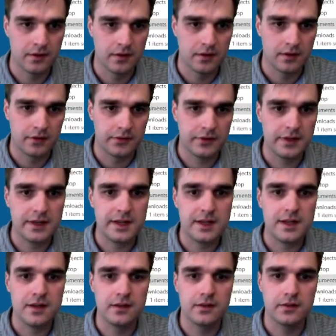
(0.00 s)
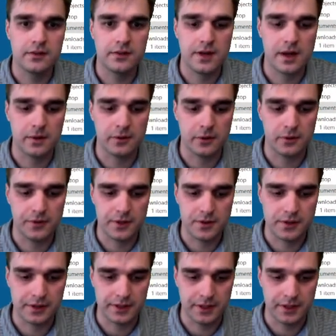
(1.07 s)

CD download that you can